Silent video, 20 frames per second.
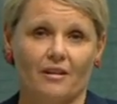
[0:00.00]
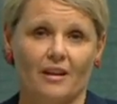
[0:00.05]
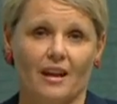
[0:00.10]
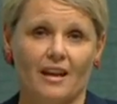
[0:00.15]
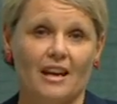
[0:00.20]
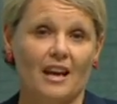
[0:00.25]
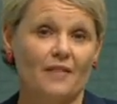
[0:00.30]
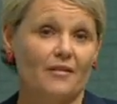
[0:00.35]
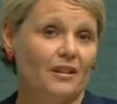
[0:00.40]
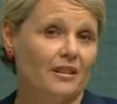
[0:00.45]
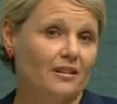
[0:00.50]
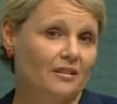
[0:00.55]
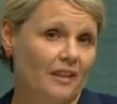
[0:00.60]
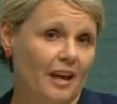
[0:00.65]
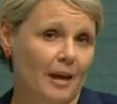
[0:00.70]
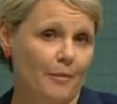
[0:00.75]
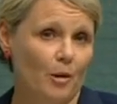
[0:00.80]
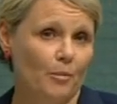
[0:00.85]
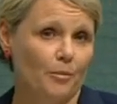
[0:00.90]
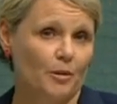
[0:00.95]
and having the
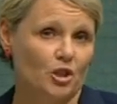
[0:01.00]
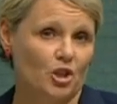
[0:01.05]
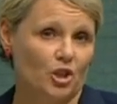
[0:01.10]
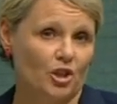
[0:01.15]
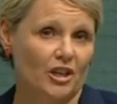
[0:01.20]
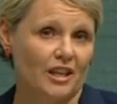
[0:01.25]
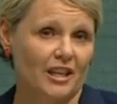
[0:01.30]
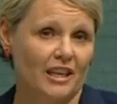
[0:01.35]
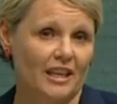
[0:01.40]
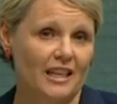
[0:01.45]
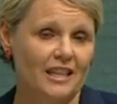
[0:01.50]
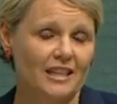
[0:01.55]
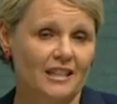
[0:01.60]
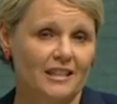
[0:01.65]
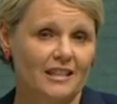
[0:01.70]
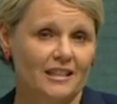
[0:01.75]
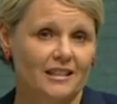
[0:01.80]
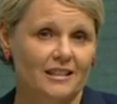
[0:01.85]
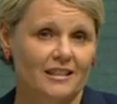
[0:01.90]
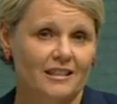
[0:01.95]
same opportunity
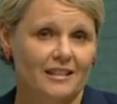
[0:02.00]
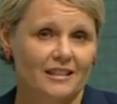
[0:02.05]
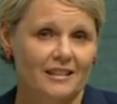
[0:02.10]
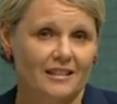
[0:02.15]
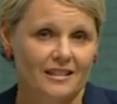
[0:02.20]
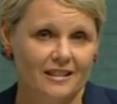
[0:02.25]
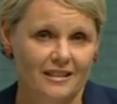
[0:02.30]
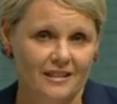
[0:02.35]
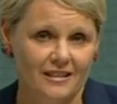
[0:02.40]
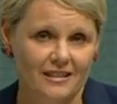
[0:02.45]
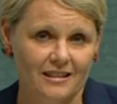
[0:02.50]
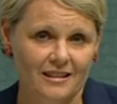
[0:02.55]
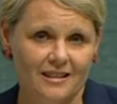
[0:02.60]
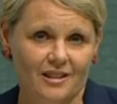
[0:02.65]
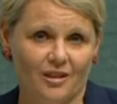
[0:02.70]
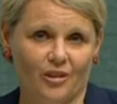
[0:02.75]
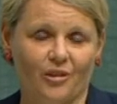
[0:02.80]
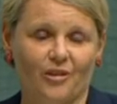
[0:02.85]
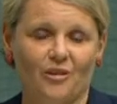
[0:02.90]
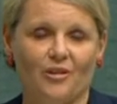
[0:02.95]

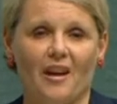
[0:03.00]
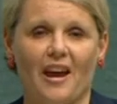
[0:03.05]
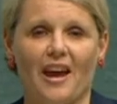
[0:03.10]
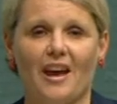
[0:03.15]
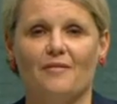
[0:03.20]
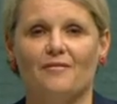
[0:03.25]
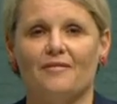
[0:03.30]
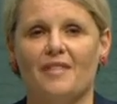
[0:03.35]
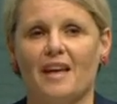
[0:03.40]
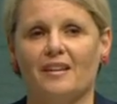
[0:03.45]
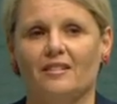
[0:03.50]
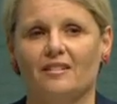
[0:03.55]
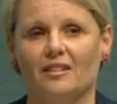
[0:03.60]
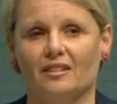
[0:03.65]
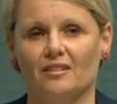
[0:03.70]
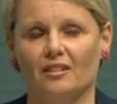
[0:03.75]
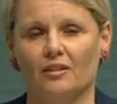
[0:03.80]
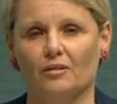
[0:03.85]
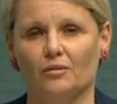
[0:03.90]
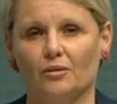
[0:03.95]
to have that
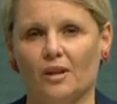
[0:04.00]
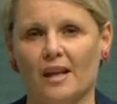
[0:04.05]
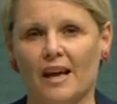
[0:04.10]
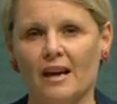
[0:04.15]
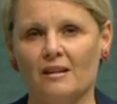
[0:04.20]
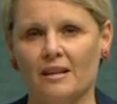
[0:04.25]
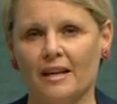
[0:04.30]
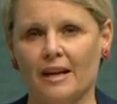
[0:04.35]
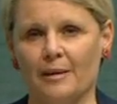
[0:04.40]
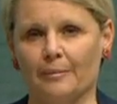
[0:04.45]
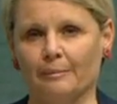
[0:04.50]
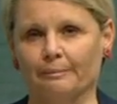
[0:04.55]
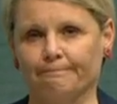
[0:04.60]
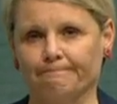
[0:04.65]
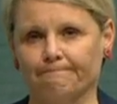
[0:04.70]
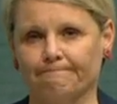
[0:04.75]
successful outcome.